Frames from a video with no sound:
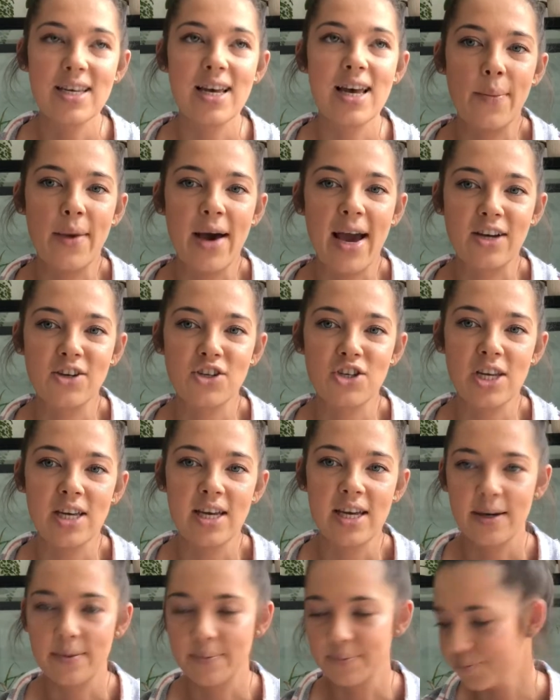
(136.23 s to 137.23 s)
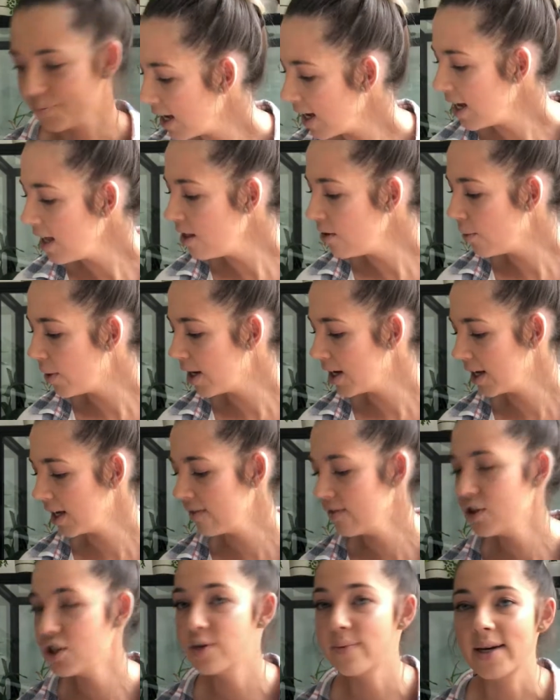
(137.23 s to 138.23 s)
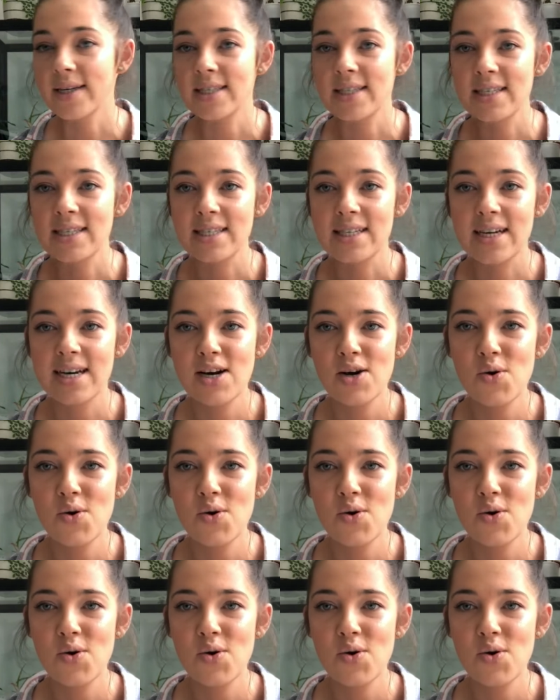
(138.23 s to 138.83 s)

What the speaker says: I actually either want to give it to my sister,